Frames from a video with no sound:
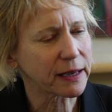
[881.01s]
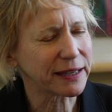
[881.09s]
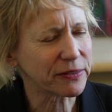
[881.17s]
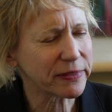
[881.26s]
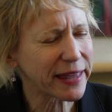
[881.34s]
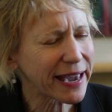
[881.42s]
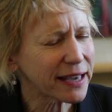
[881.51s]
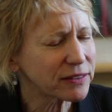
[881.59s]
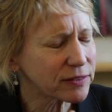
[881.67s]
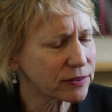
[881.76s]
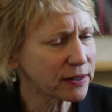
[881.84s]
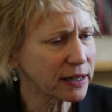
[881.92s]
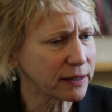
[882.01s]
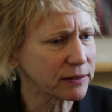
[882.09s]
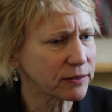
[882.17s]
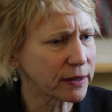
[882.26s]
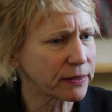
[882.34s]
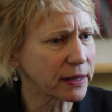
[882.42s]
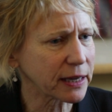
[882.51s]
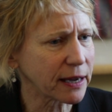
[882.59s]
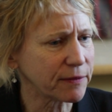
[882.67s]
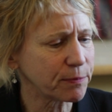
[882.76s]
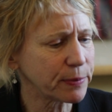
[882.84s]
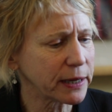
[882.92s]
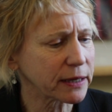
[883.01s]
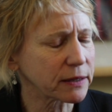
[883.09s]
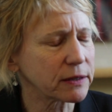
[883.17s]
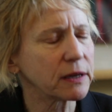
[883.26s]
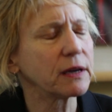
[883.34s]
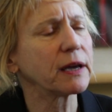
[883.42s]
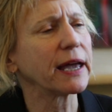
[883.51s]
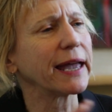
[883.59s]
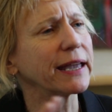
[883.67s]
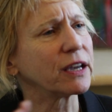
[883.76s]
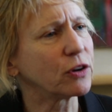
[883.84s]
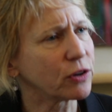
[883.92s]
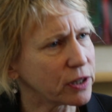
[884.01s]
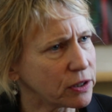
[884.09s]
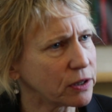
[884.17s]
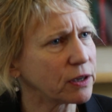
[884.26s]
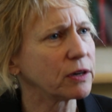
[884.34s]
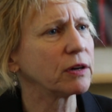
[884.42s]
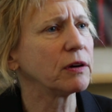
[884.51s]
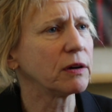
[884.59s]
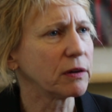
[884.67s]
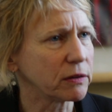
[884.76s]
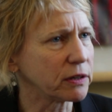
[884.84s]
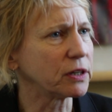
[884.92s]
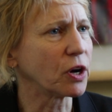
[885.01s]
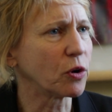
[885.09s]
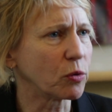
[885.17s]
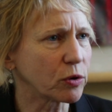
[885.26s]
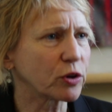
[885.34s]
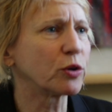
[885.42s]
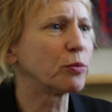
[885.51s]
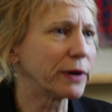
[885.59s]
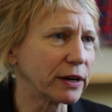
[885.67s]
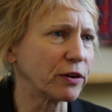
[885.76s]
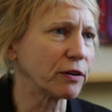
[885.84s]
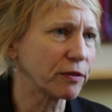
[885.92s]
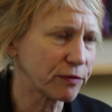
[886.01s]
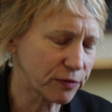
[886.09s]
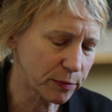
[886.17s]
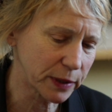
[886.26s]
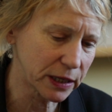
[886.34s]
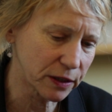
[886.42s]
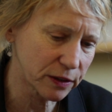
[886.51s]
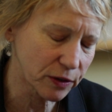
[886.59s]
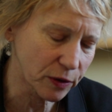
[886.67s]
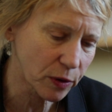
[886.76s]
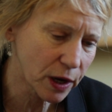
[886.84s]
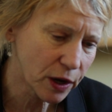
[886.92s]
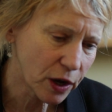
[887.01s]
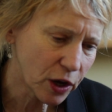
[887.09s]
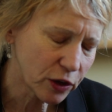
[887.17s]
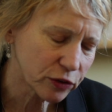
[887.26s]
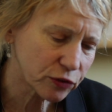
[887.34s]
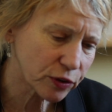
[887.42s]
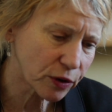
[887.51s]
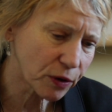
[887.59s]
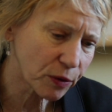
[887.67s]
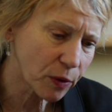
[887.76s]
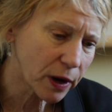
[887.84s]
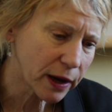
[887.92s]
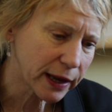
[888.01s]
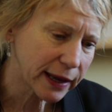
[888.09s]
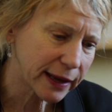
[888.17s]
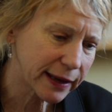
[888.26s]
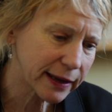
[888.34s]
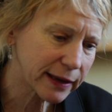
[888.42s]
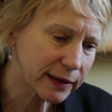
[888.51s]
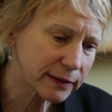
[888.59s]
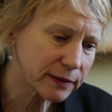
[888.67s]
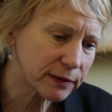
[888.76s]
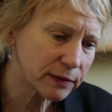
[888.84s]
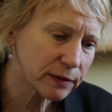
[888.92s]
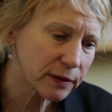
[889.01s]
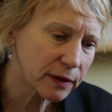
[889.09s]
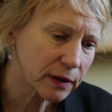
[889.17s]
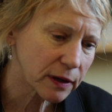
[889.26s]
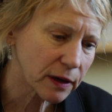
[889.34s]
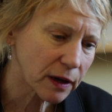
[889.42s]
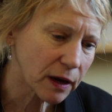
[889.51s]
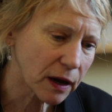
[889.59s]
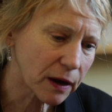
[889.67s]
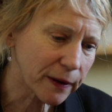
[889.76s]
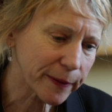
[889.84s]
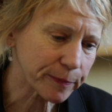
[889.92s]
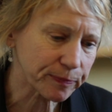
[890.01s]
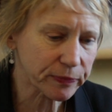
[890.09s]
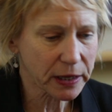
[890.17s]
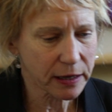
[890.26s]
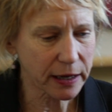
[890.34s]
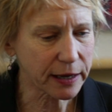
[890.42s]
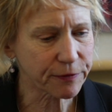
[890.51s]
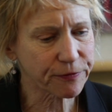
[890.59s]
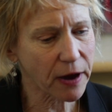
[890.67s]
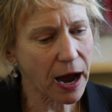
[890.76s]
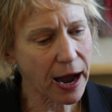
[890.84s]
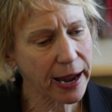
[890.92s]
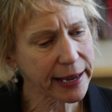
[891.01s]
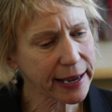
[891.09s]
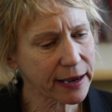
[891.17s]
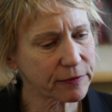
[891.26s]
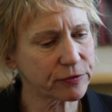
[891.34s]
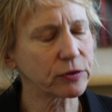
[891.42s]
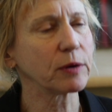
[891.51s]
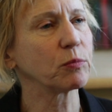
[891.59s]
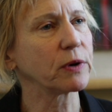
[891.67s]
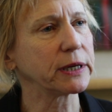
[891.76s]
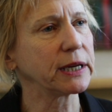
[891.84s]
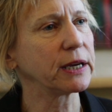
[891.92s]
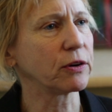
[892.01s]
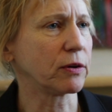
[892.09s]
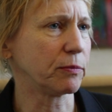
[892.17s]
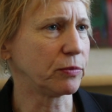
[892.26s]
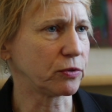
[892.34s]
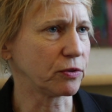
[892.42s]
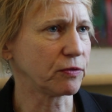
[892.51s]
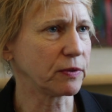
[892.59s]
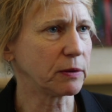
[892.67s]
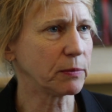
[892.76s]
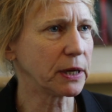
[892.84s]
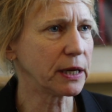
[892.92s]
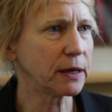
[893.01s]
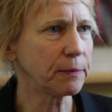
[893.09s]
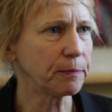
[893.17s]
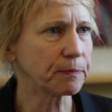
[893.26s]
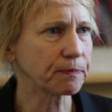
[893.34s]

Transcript: in that sense, I think I picked a good, career for me to do. So it's, if I have someone here observing me,